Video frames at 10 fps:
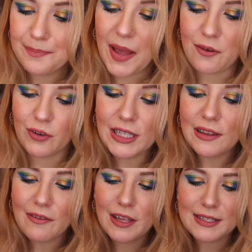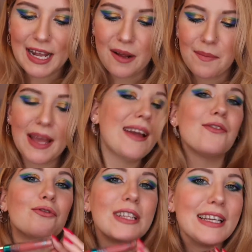I really love this and I'm
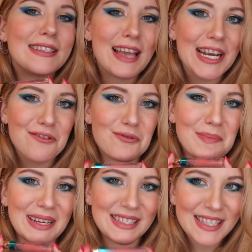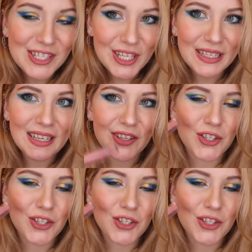really excited with my decision